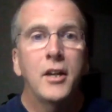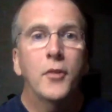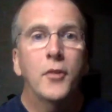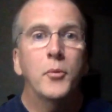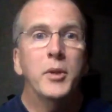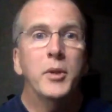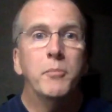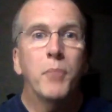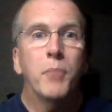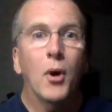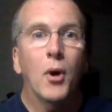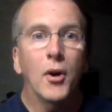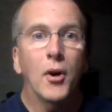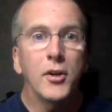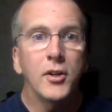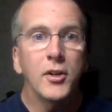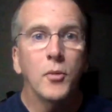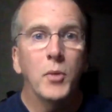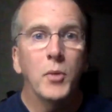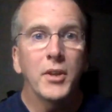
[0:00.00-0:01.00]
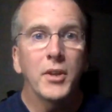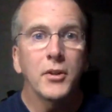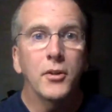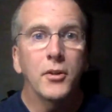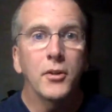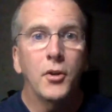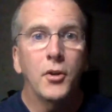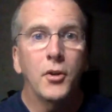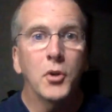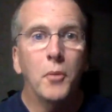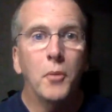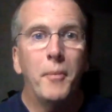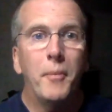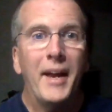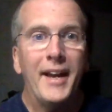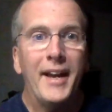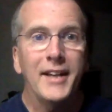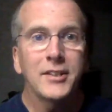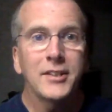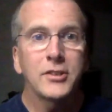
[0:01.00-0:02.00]
we'd partner with a local
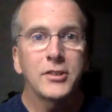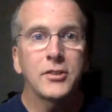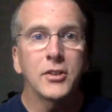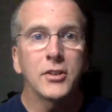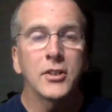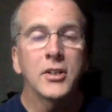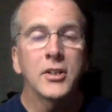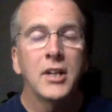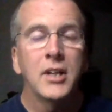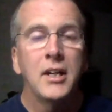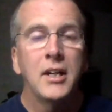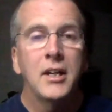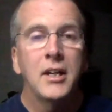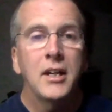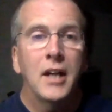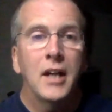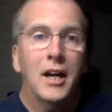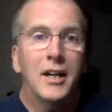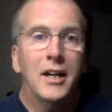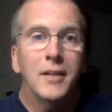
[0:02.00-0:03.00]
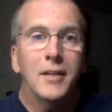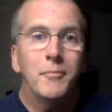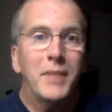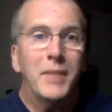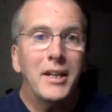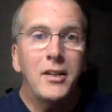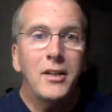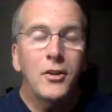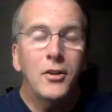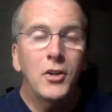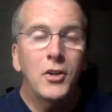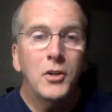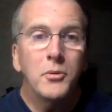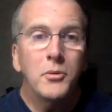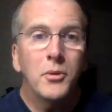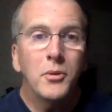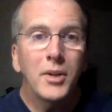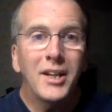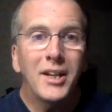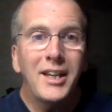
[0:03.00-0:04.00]
pastor. Um, you
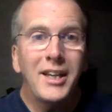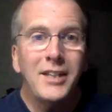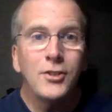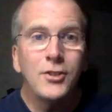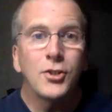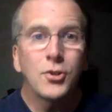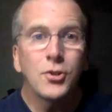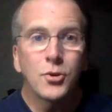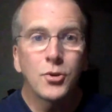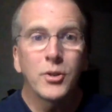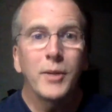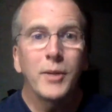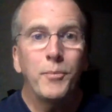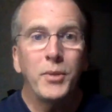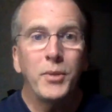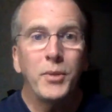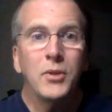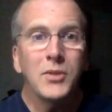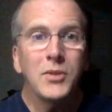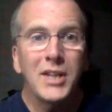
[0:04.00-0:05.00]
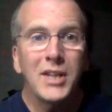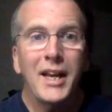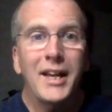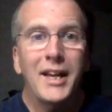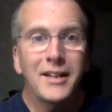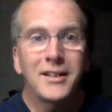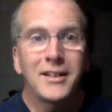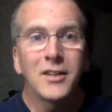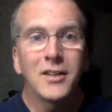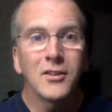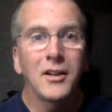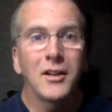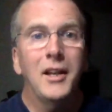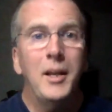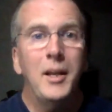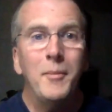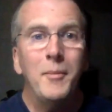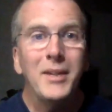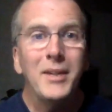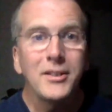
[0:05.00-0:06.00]
know, each trip you take, there are
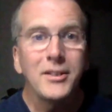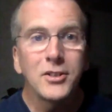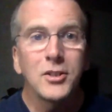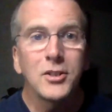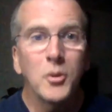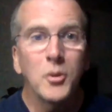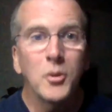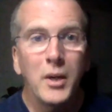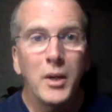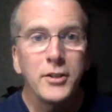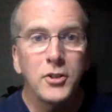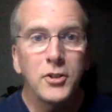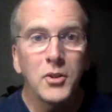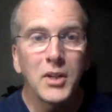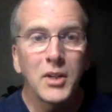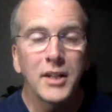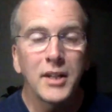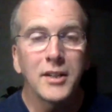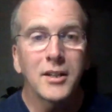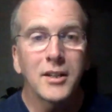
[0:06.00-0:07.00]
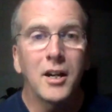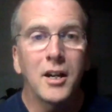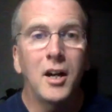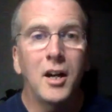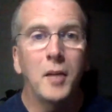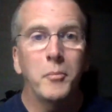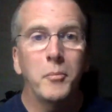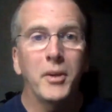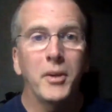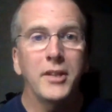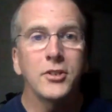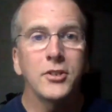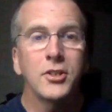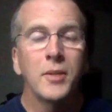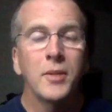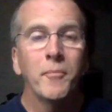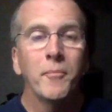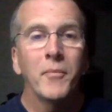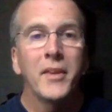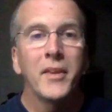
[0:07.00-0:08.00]
limits to what you can
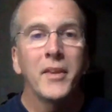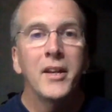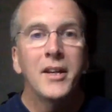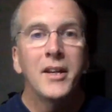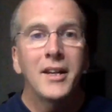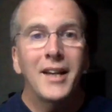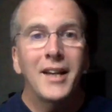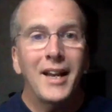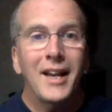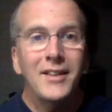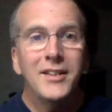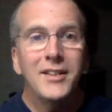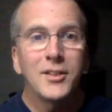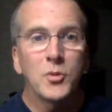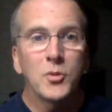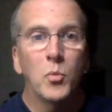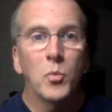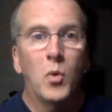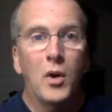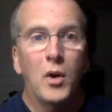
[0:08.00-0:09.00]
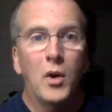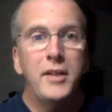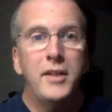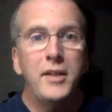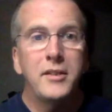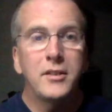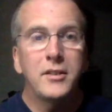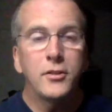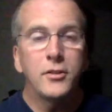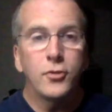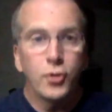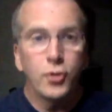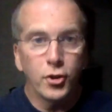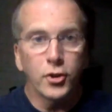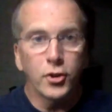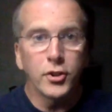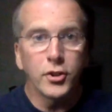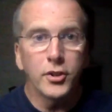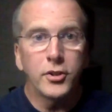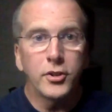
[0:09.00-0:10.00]
accomplish. And this one
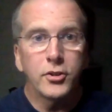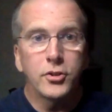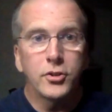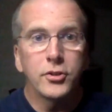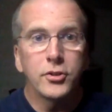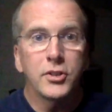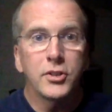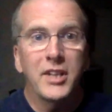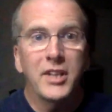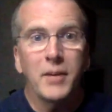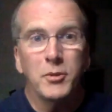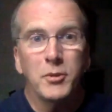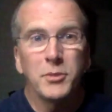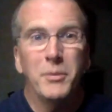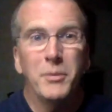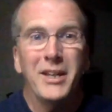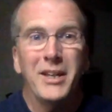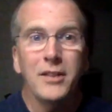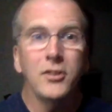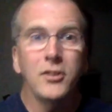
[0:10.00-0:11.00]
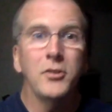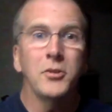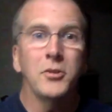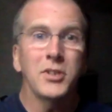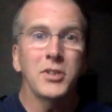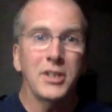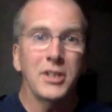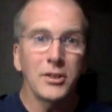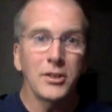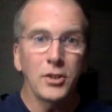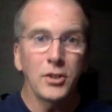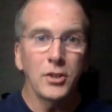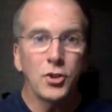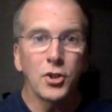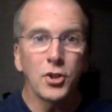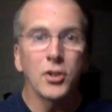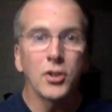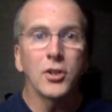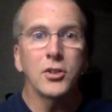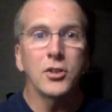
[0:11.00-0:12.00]
church that was being used as a
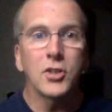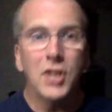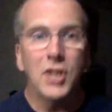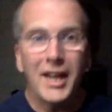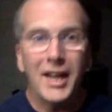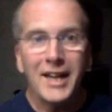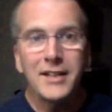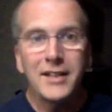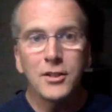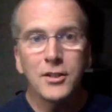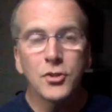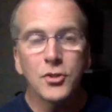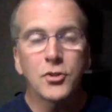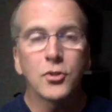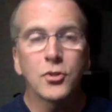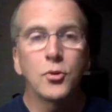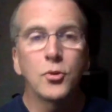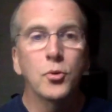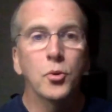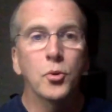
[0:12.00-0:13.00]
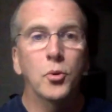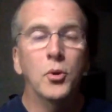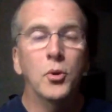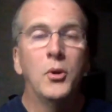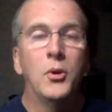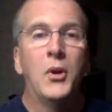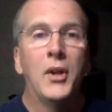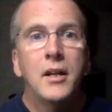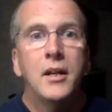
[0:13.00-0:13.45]
church and a school,